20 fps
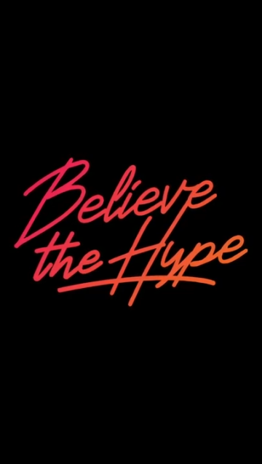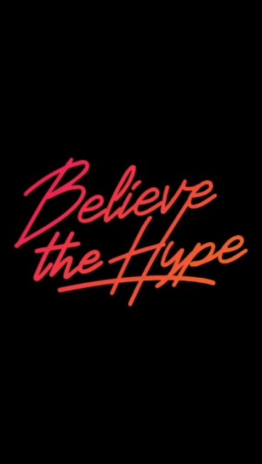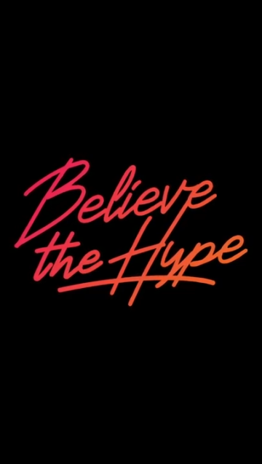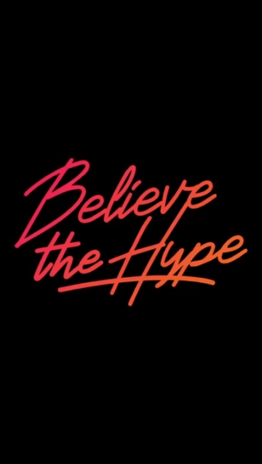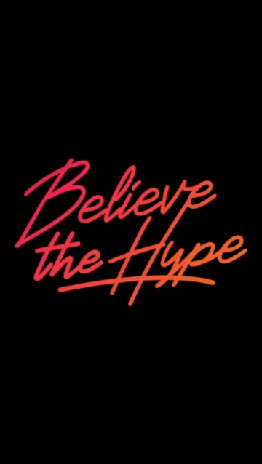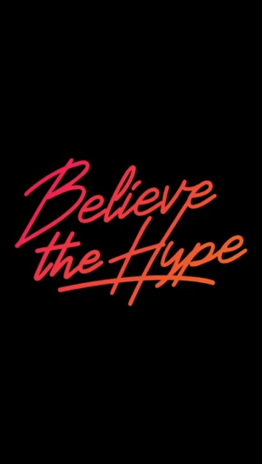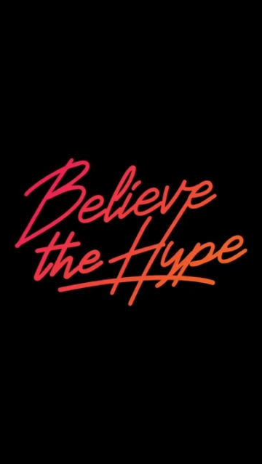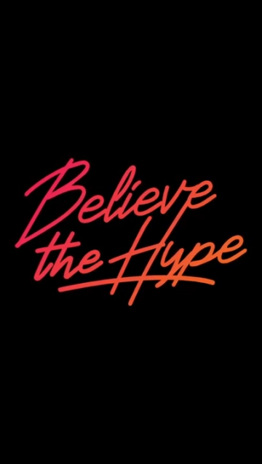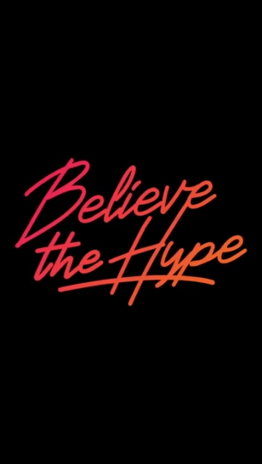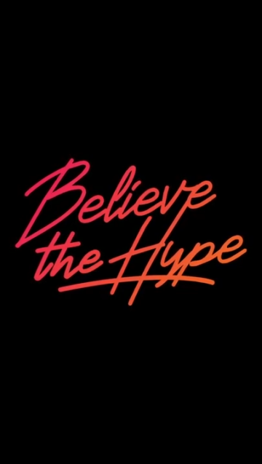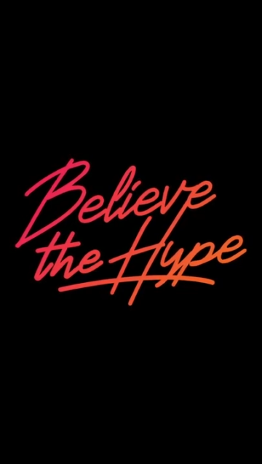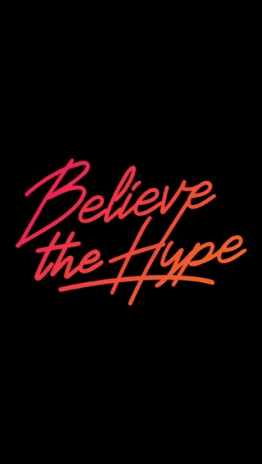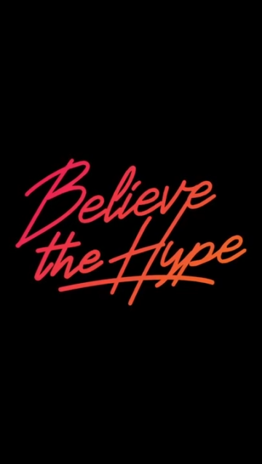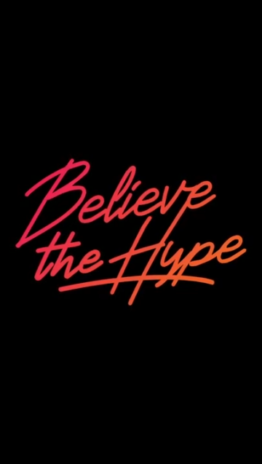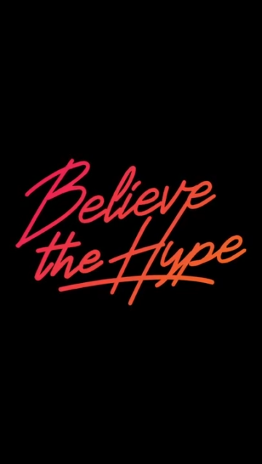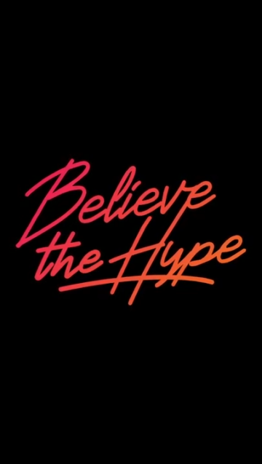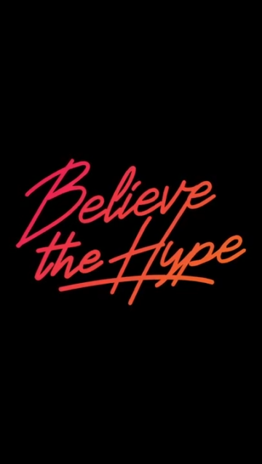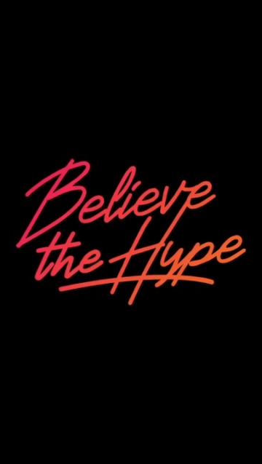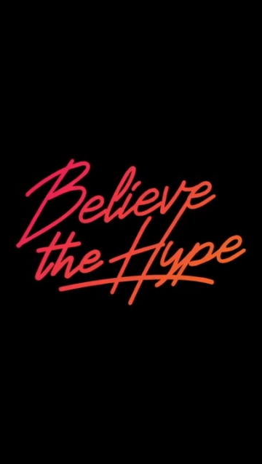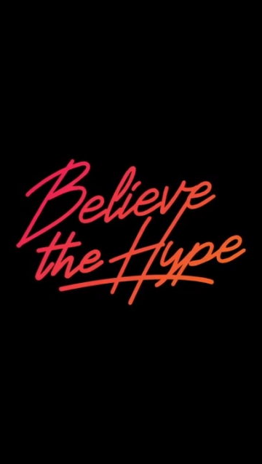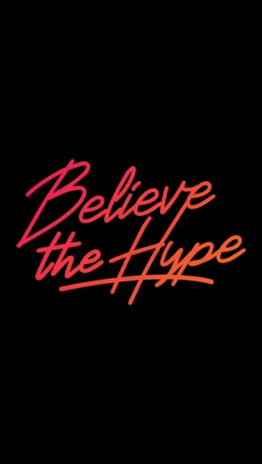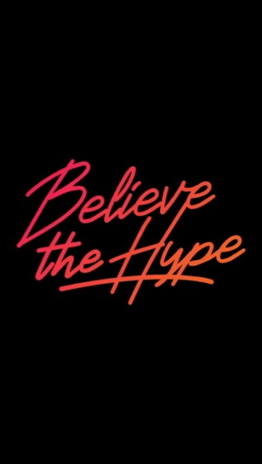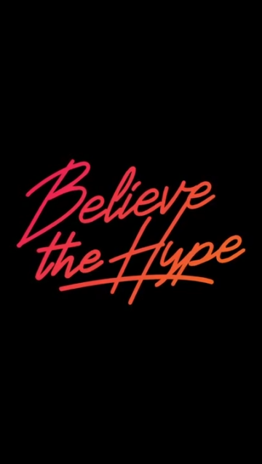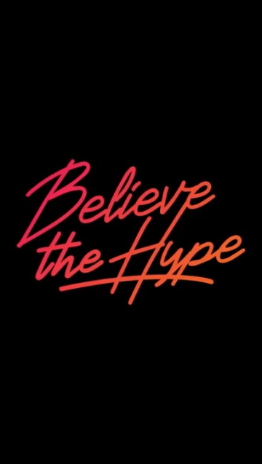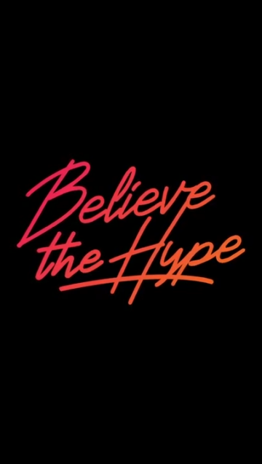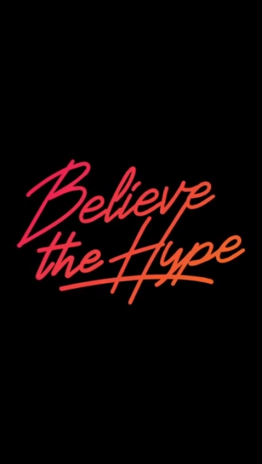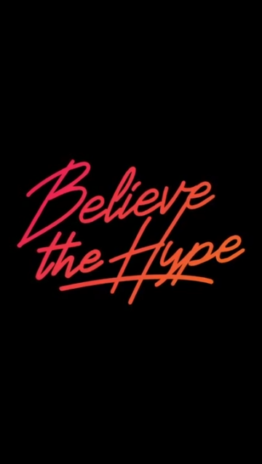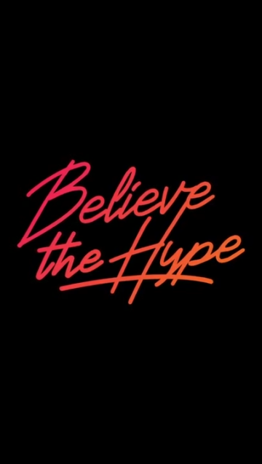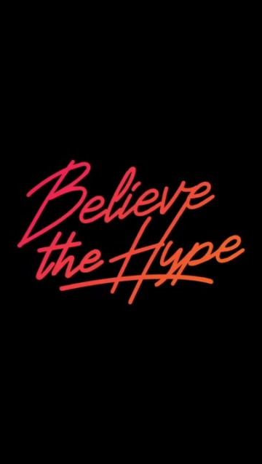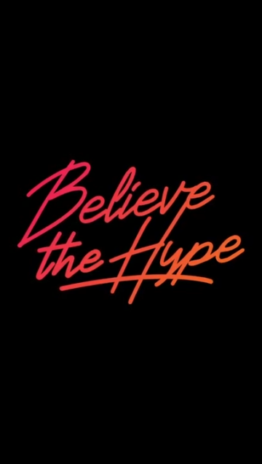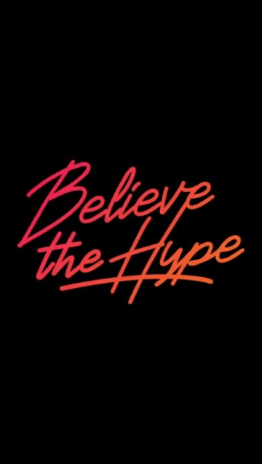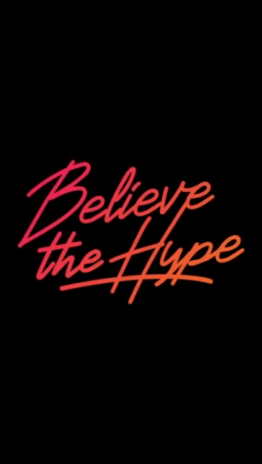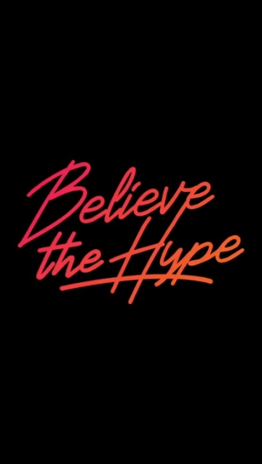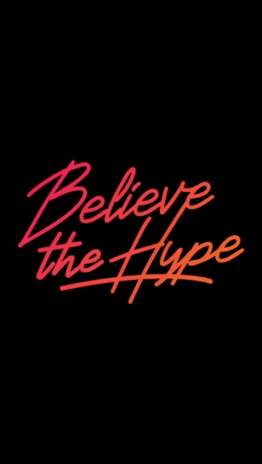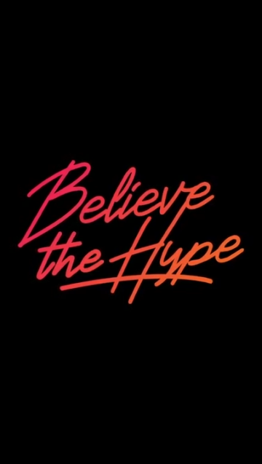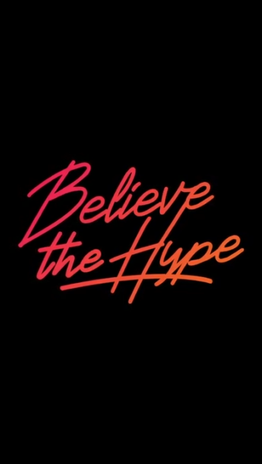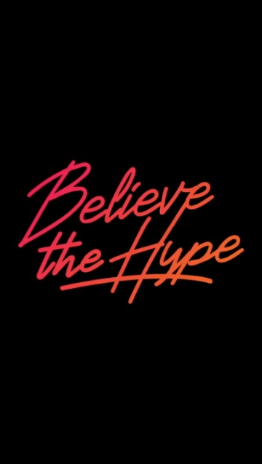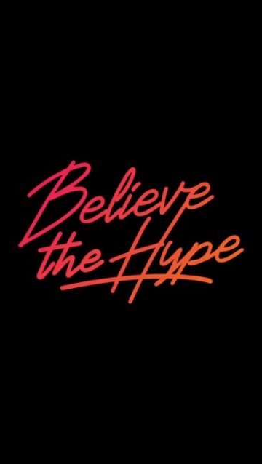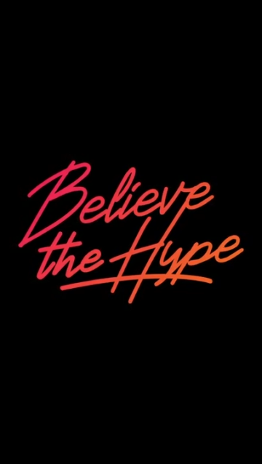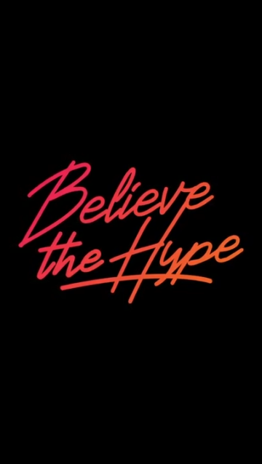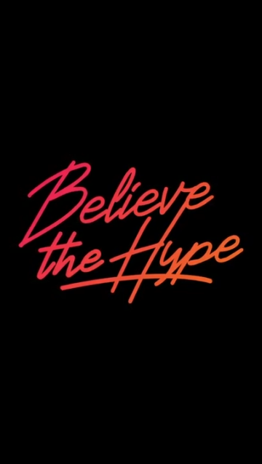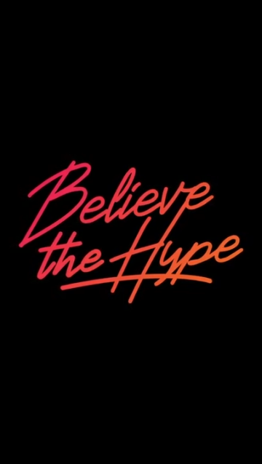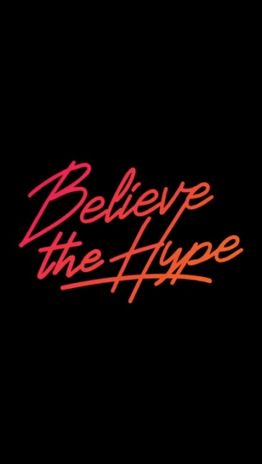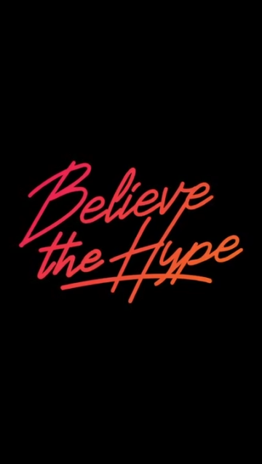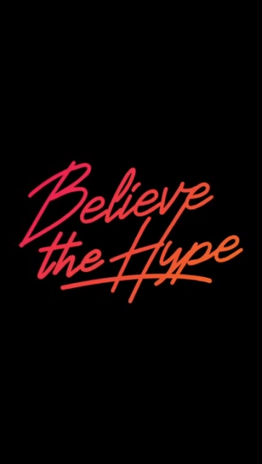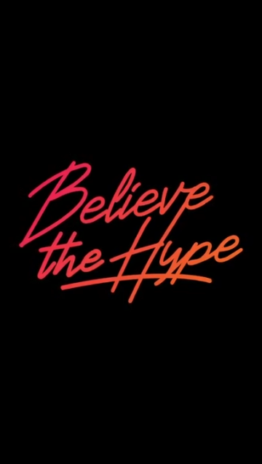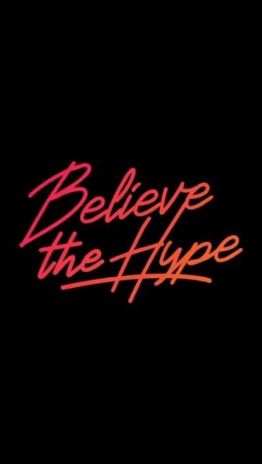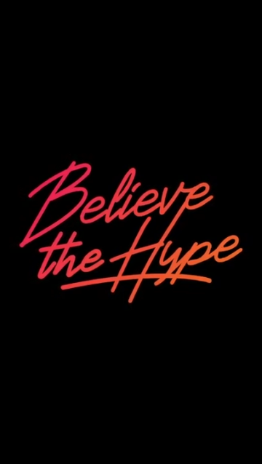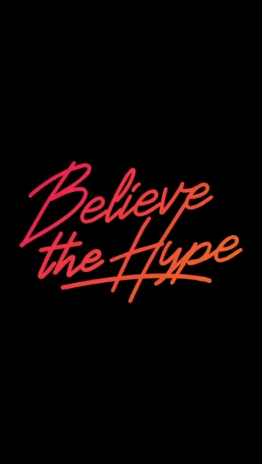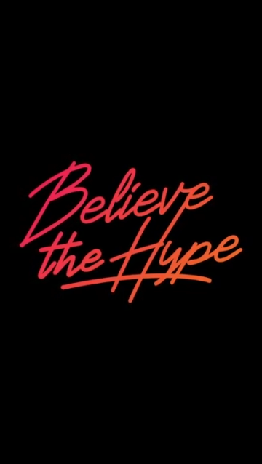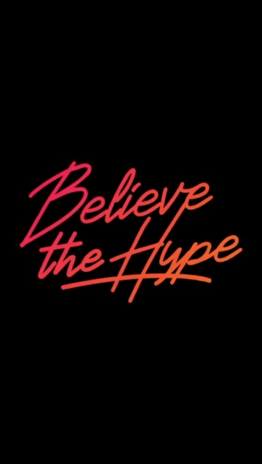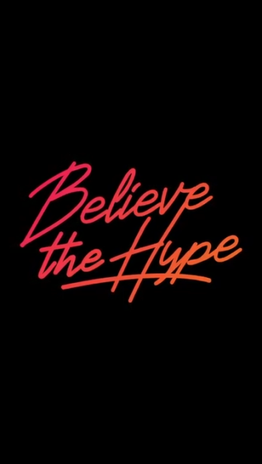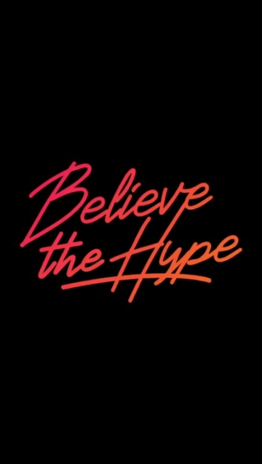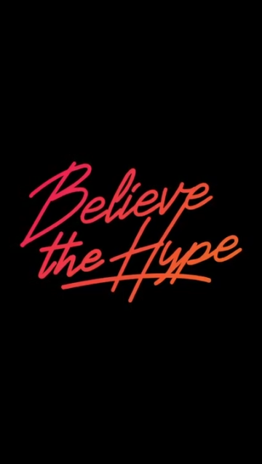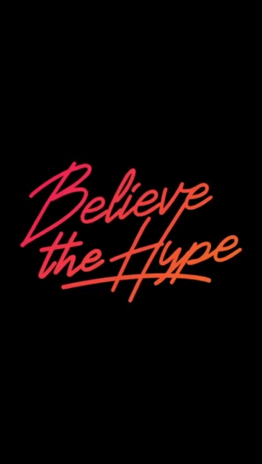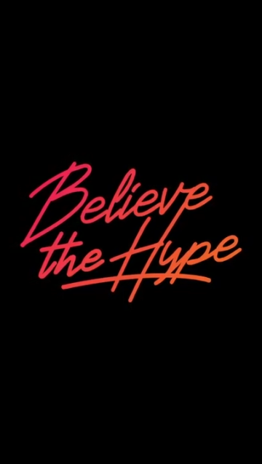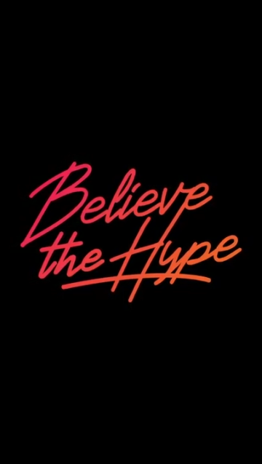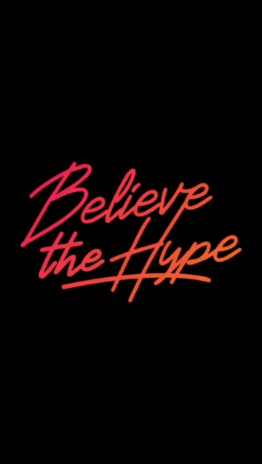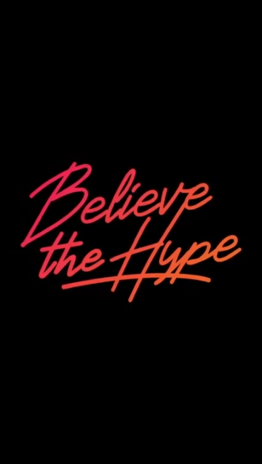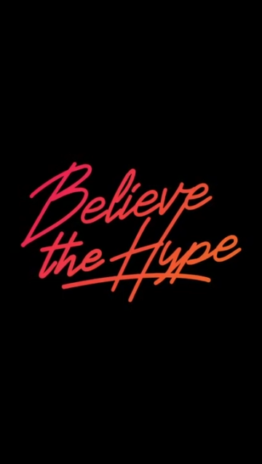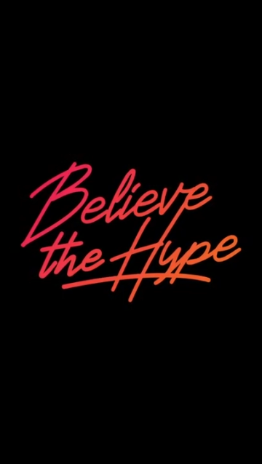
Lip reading: [unreadable: no face in view]